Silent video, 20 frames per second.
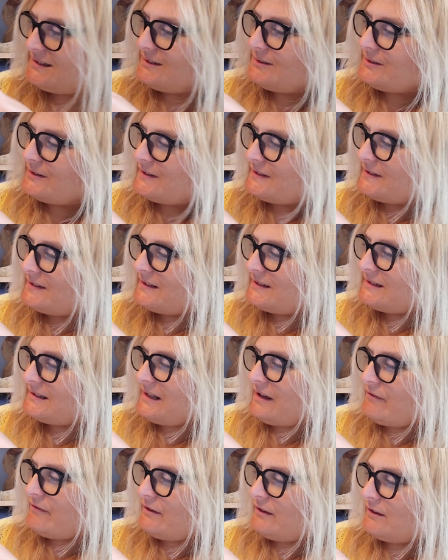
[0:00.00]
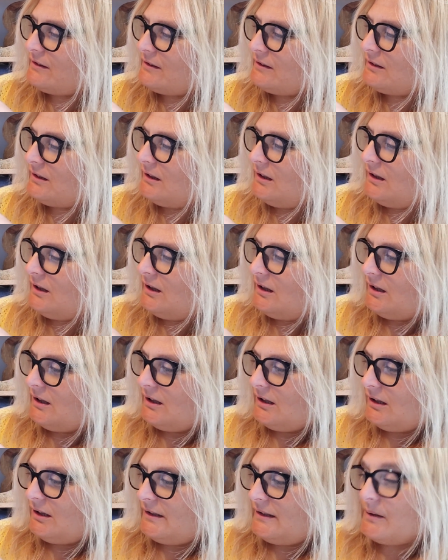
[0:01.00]
to to seven,
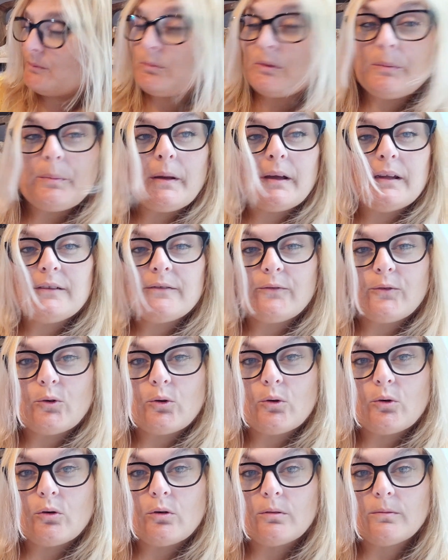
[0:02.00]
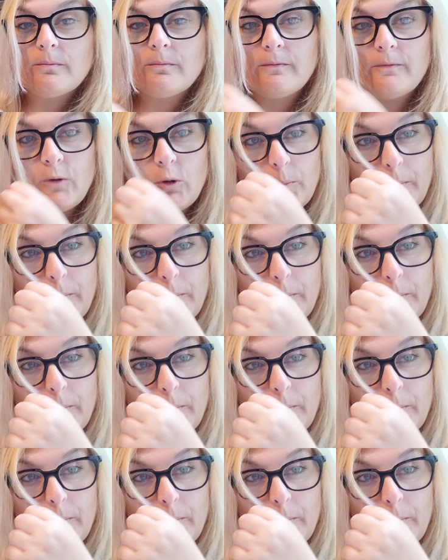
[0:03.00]
and then we paid four four